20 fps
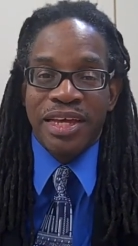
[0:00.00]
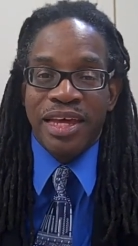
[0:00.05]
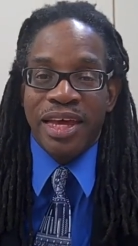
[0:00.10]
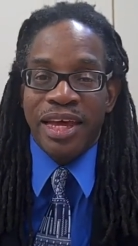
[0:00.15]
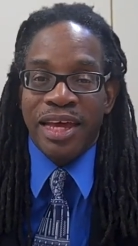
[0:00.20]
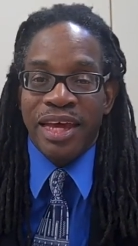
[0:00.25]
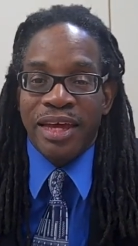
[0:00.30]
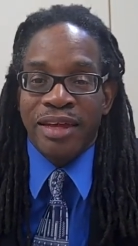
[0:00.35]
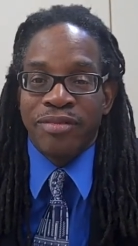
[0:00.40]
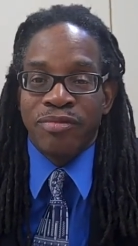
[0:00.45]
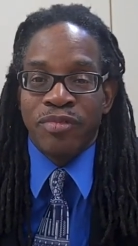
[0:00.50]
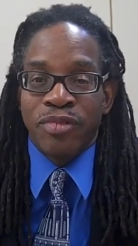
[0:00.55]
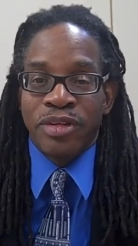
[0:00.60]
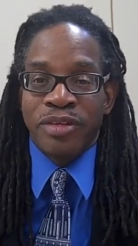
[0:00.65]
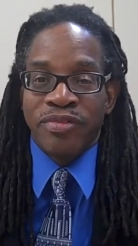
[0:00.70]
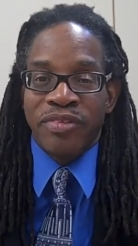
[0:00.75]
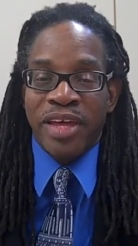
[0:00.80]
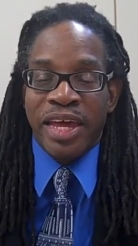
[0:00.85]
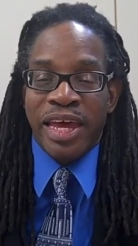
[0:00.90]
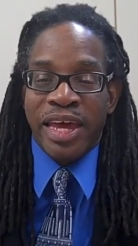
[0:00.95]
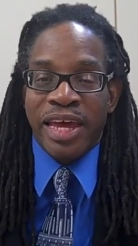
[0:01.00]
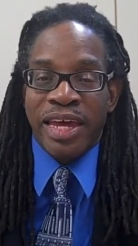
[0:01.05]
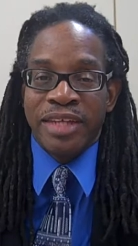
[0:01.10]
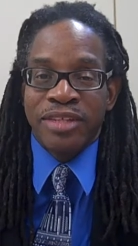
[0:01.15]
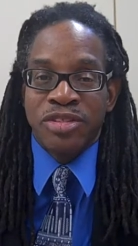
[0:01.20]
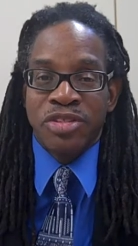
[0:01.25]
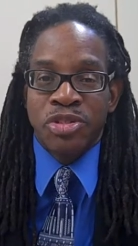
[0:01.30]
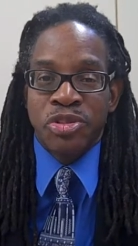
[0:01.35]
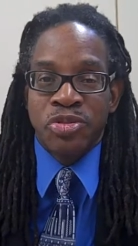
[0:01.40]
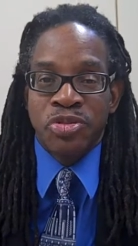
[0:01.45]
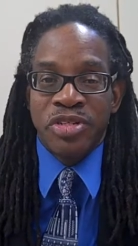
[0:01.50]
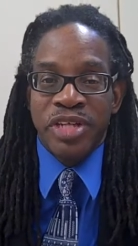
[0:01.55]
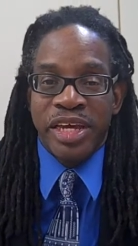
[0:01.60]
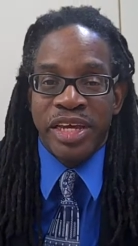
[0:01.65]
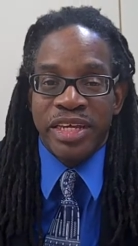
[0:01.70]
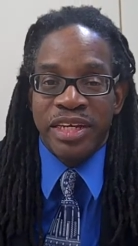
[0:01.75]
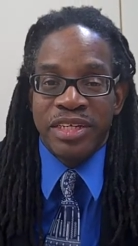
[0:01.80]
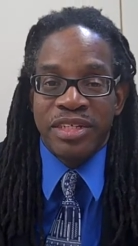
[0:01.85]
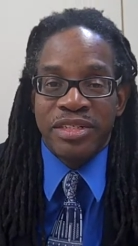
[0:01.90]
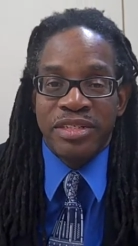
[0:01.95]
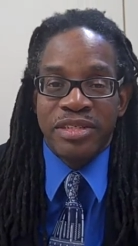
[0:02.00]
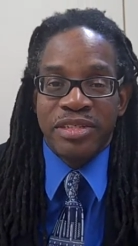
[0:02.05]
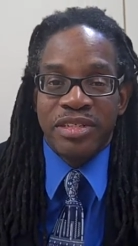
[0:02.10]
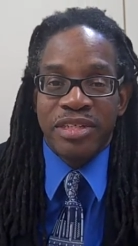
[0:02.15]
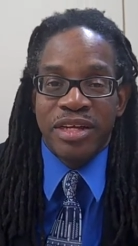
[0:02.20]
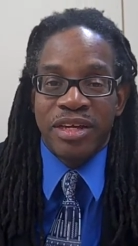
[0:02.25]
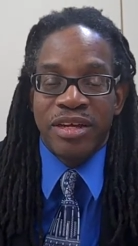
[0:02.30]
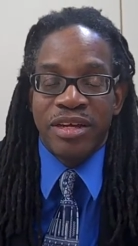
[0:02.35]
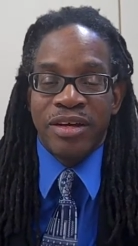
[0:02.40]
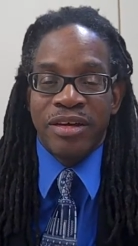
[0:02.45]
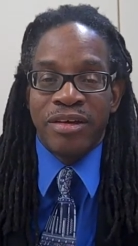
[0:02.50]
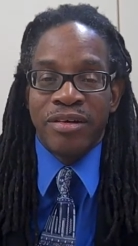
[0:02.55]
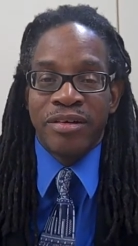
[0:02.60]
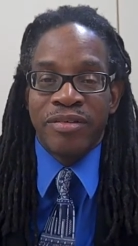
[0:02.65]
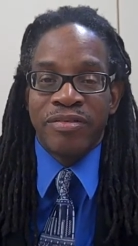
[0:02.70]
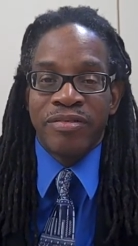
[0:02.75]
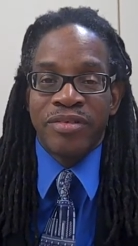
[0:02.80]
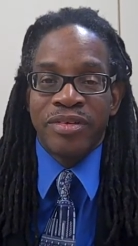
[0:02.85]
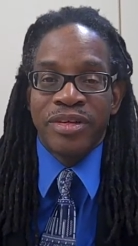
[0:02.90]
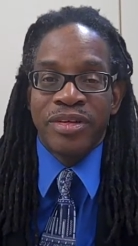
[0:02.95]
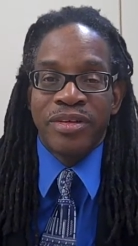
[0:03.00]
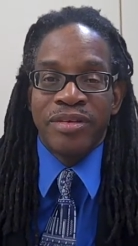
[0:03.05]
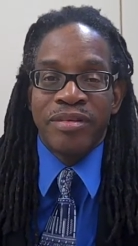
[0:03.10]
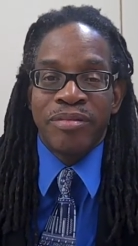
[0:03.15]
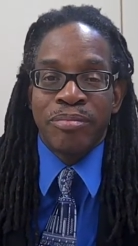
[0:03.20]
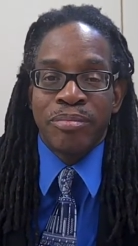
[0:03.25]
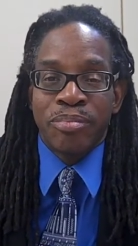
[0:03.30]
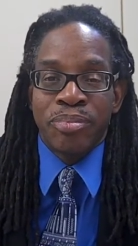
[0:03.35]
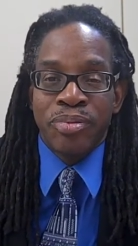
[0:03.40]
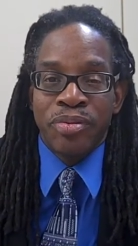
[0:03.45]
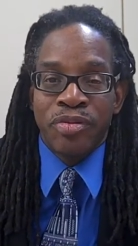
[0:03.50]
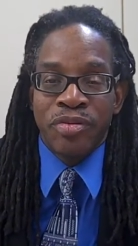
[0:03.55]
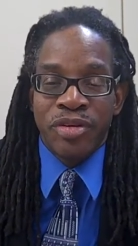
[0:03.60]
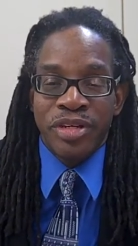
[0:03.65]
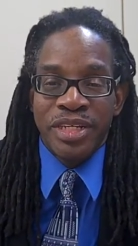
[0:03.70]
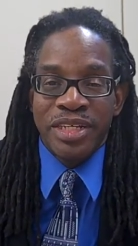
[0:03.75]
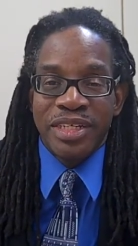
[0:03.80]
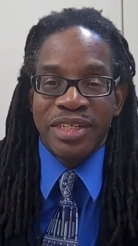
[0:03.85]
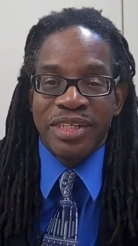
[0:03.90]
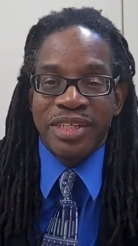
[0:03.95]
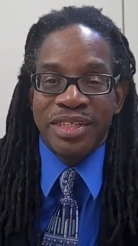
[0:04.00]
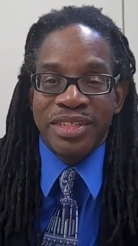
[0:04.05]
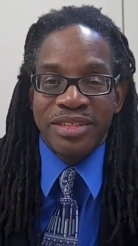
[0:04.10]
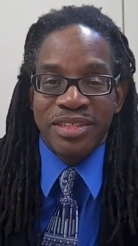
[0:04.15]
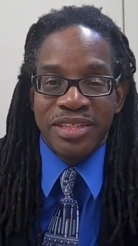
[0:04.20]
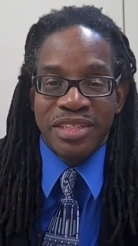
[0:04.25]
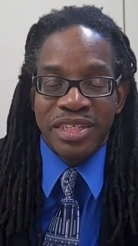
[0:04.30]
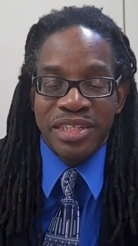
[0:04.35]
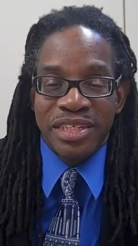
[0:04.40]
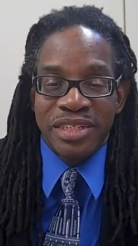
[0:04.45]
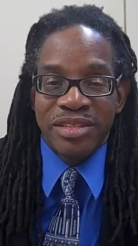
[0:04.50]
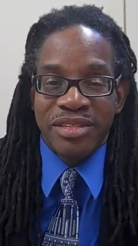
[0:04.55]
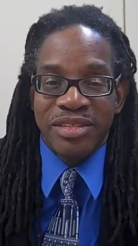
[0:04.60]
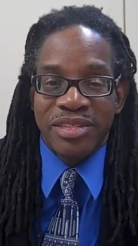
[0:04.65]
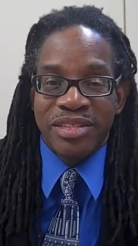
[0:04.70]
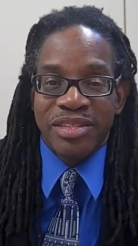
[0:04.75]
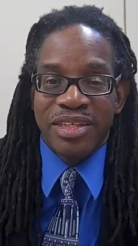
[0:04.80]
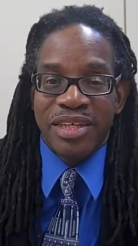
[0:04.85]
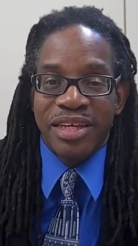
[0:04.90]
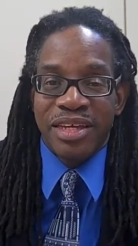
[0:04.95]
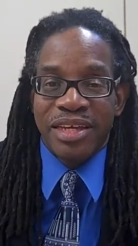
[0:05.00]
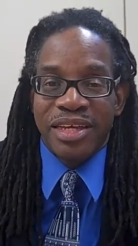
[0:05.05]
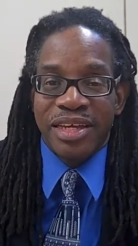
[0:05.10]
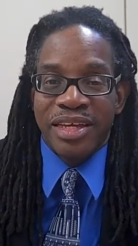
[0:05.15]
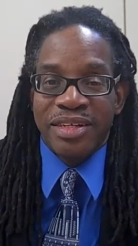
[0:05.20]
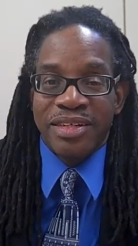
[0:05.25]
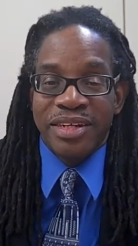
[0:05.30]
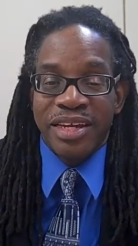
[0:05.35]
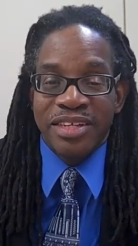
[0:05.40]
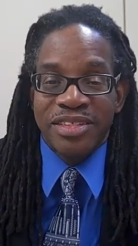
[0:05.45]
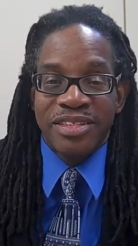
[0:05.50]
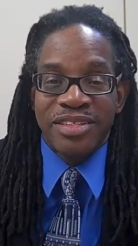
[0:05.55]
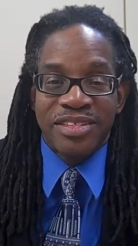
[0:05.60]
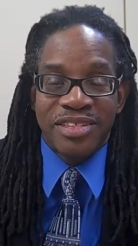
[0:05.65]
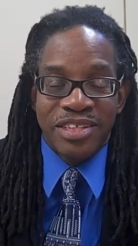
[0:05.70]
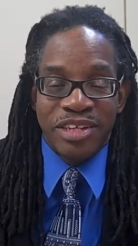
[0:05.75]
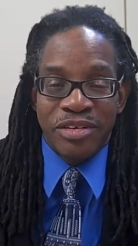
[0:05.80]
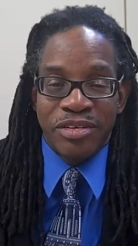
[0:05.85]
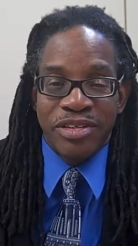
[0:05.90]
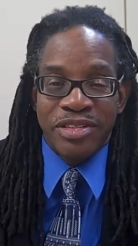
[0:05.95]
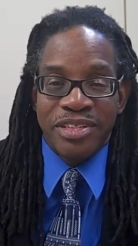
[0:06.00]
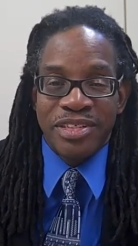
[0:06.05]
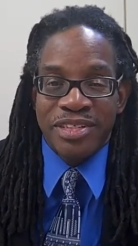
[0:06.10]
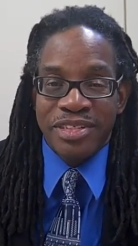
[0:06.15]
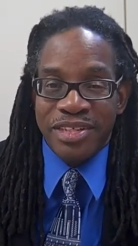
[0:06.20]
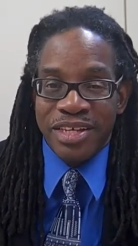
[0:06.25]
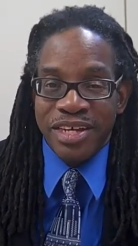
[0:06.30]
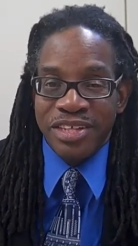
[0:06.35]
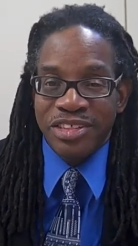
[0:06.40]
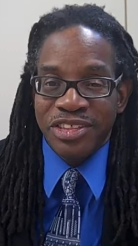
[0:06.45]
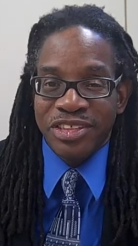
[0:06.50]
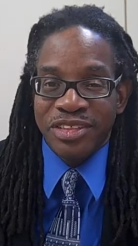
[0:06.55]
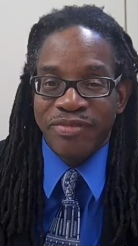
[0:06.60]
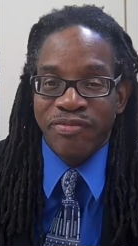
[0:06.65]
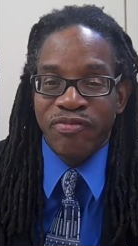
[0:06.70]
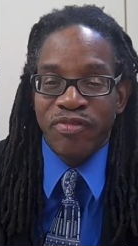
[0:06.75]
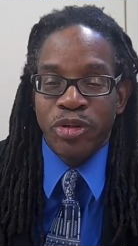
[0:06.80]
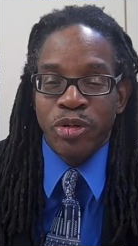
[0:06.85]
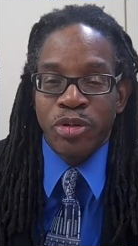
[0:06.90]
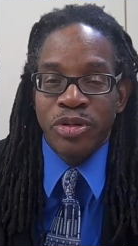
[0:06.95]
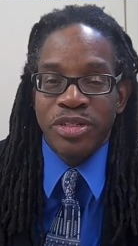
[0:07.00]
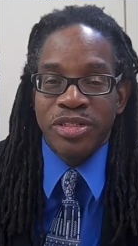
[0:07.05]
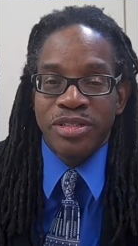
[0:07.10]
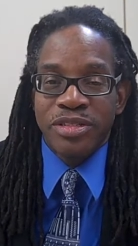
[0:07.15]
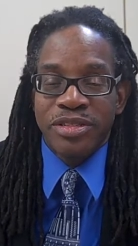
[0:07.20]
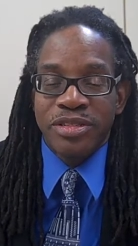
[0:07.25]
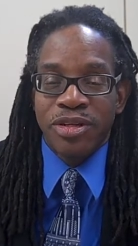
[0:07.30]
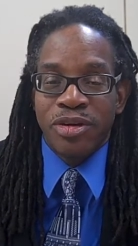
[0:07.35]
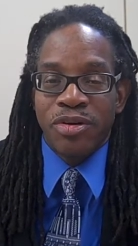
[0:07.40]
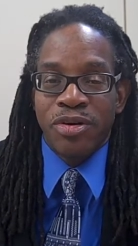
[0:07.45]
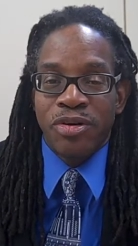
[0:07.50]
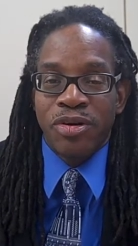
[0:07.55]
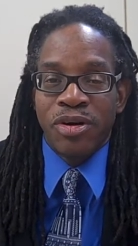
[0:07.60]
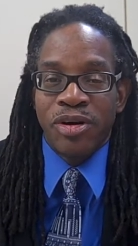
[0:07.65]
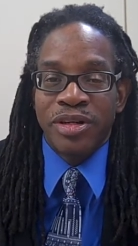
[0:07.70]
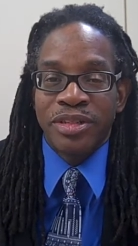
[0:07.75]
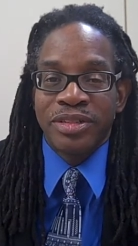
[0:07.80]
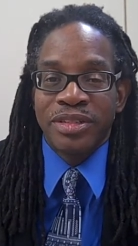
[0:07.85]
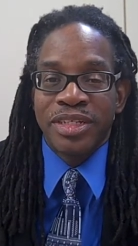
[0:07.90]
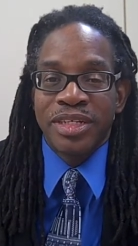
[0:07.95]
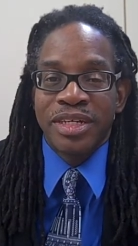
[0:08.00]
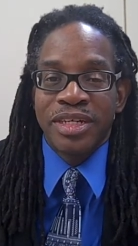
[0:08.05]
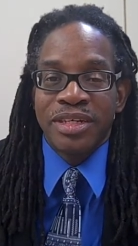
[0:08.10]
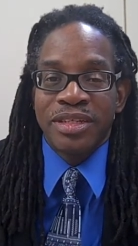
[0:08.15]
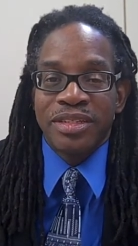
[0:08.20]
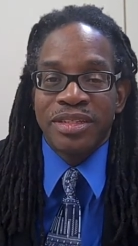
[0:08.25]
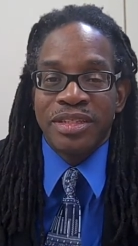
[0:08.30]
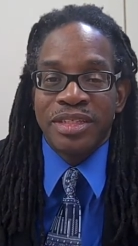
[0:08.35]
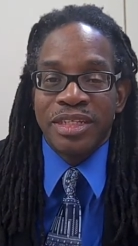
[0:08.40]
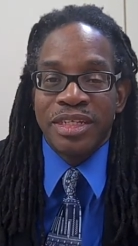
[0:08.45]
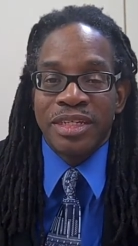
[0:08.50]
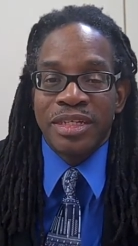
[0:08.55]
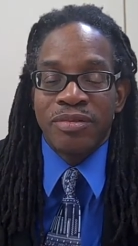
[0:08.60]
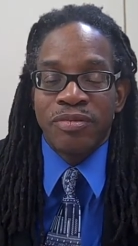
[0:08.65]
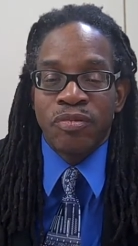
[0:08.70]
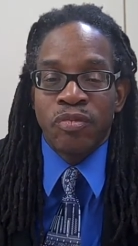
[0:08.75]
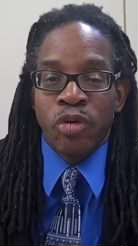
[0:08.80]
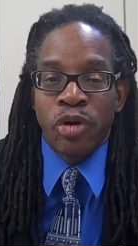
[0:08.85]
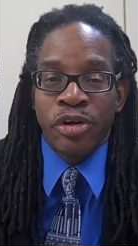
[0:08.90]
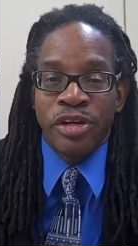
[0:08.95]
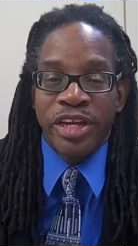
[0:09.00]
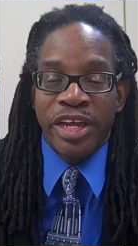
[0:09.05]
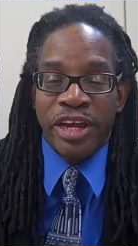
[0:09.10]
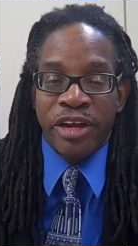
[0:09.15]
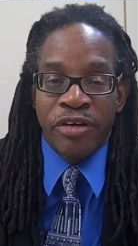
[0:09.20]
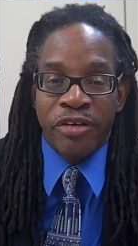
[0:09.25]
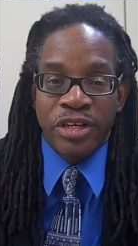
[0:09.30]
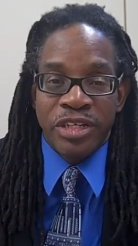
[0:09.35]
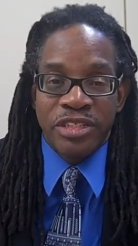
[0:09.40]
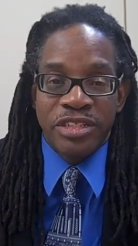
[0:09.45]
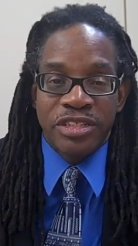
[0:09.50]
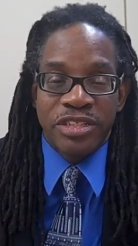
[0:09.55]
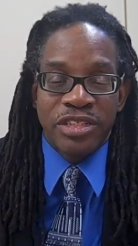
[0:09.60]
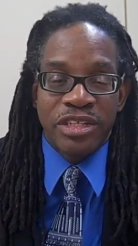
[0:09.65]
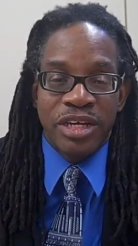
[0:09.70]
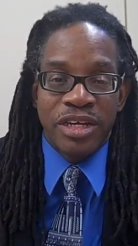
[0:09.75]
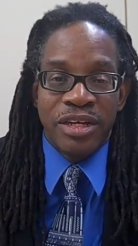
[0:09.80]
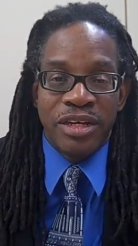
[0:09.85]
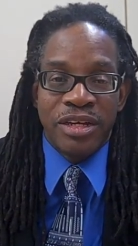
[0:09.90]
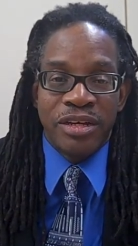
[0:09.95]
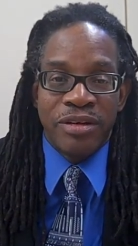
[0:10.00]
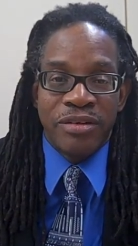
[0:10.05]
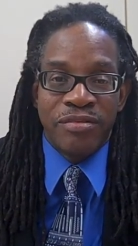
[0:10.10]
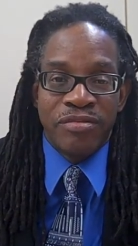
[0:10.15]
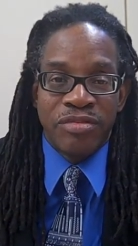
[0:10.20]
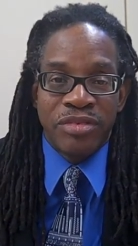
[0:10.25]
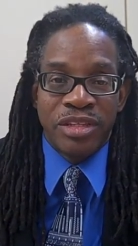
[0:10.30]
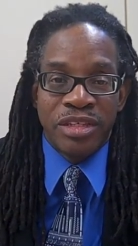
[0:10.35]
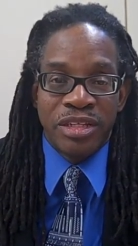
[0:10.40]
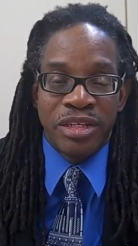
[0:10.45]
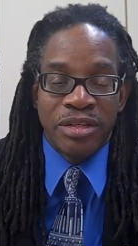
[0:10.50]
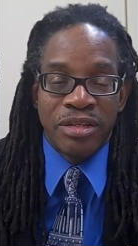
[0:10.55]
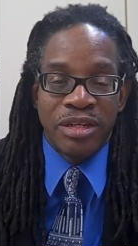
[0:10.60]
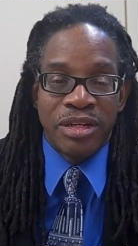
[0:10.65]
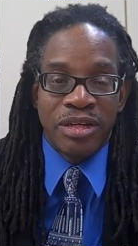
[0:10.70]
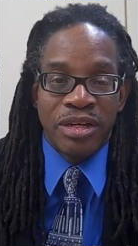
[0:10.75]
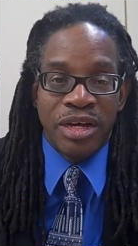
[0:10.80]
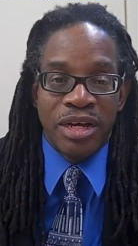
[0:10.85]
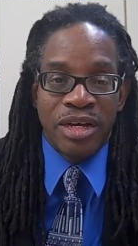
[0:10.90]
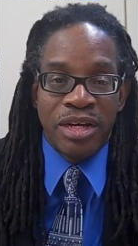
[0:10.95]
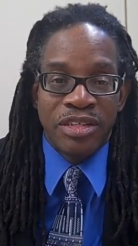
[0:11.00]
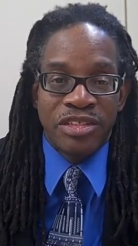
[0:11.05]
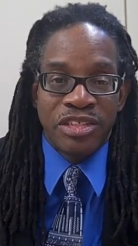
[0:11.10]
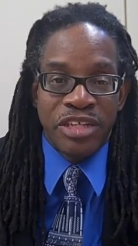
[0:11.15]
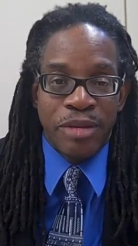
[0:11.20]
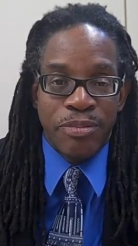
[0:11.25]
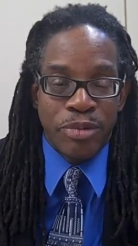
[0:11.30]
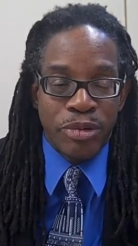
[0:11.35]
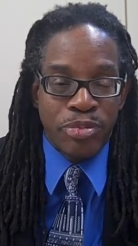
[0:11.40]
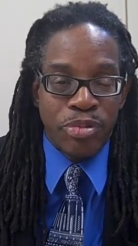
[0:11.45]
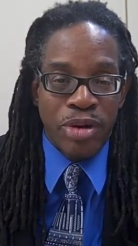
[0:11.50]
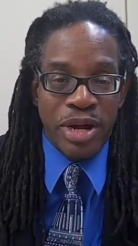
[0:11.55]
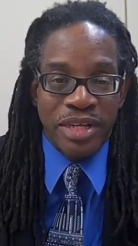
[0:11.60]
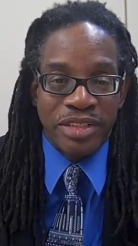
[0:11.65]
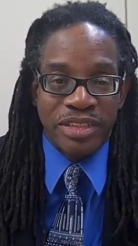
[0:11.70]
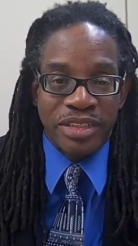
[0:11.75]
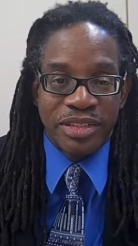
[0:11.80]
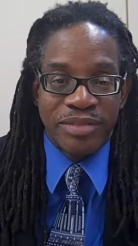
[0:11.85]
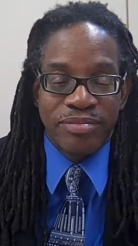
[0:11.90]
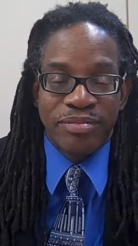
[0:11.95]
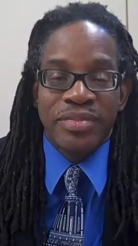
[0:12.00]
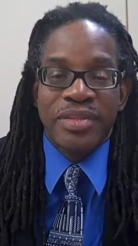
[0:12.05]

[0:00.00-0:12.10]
And we've had 2 days of pretty intense and necessary discussion focused on the work areas of the JAPER project.